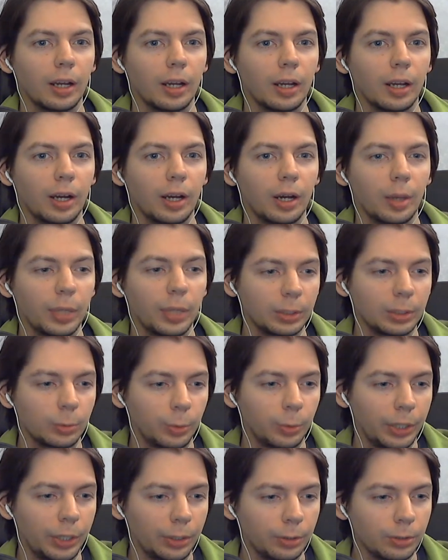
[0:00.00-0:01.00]
but
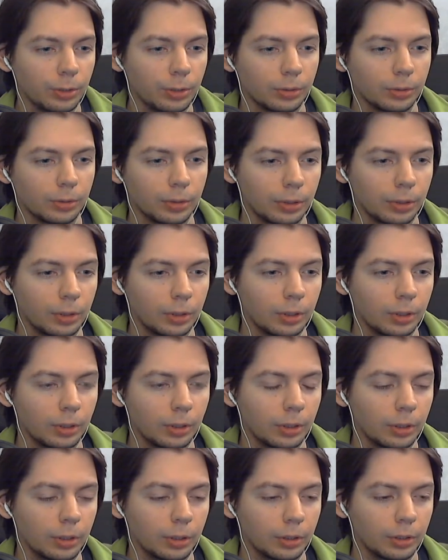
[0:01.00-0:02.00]
when you
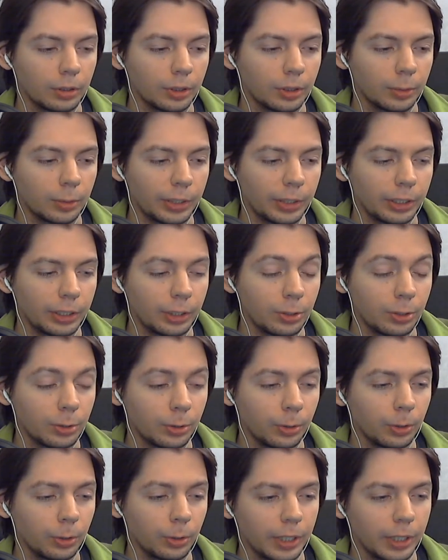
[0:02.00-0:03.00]
when you
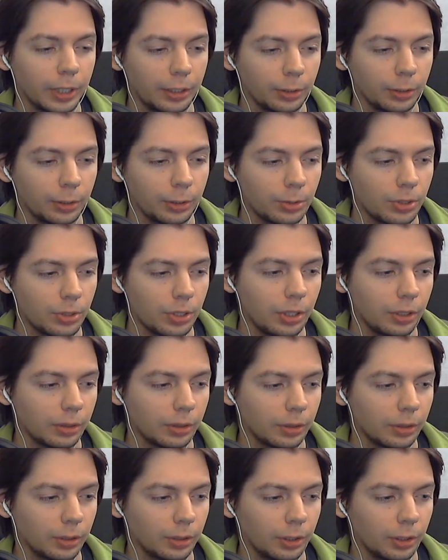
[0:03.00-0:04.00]
scroll and you
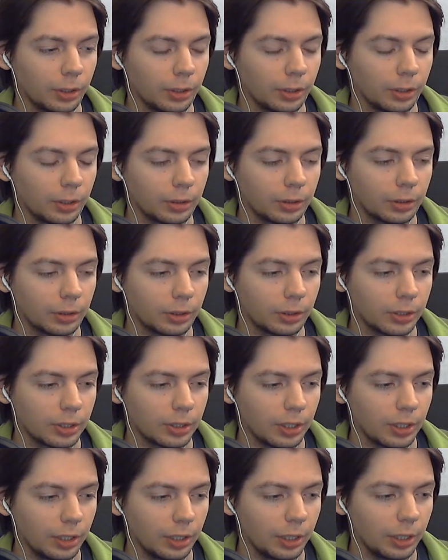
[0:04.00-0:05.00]
see uh,
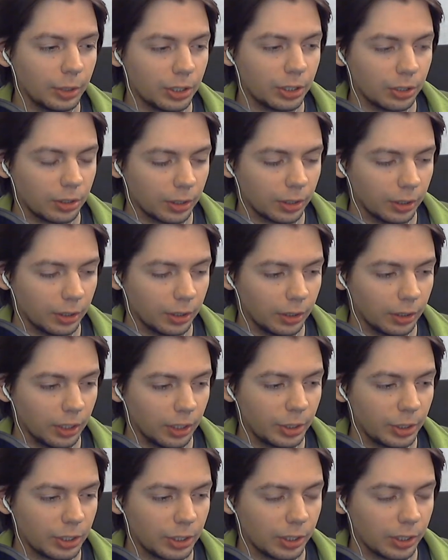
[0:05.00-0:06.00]
that images
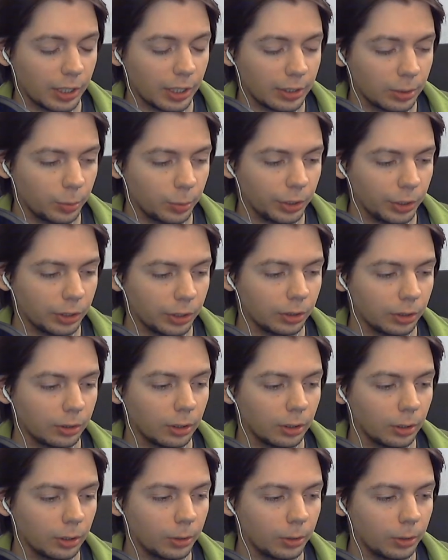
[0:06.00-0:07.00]
image has to be
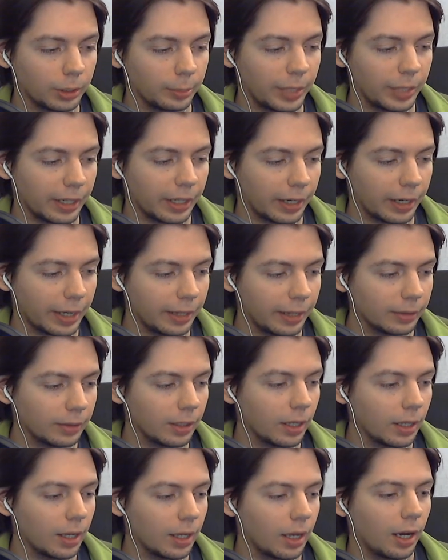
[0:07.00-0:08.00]
loaded back
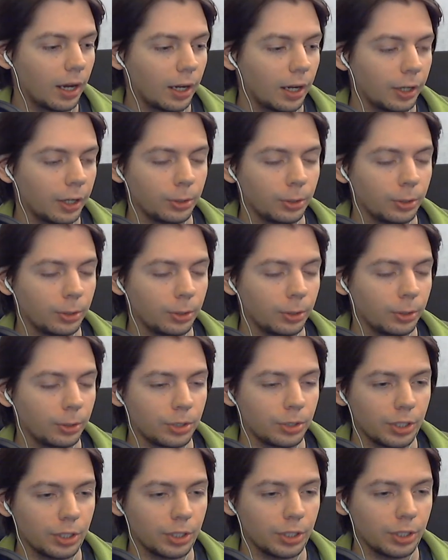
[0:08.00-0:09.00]
again, uh, you
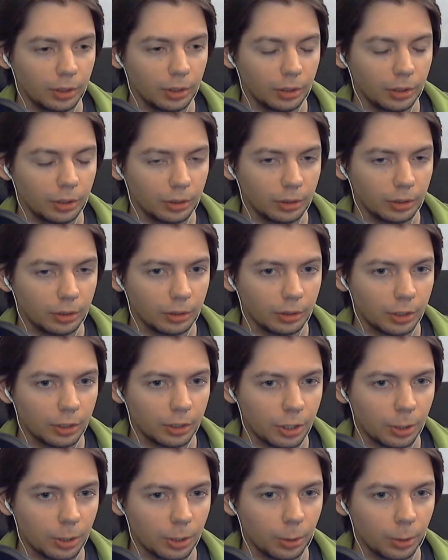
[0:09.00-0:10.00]
just
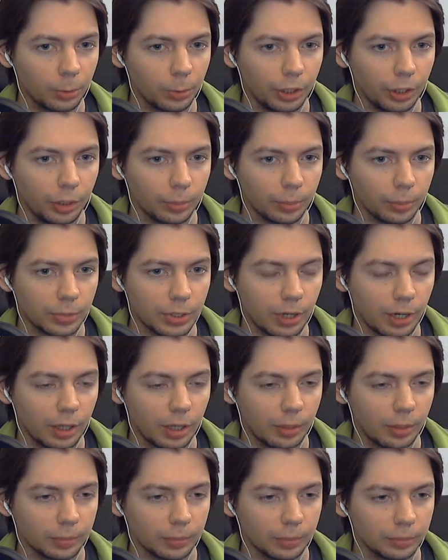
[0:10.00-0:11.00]
uh, show him
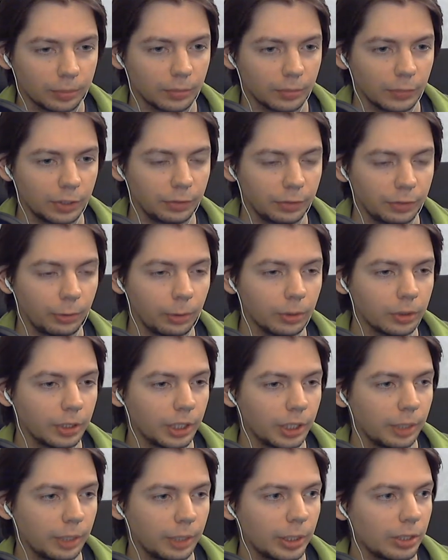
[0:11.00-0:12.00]
some
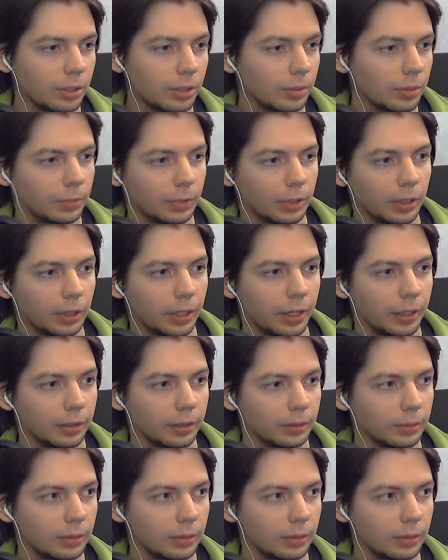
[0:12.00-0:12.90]
default image, like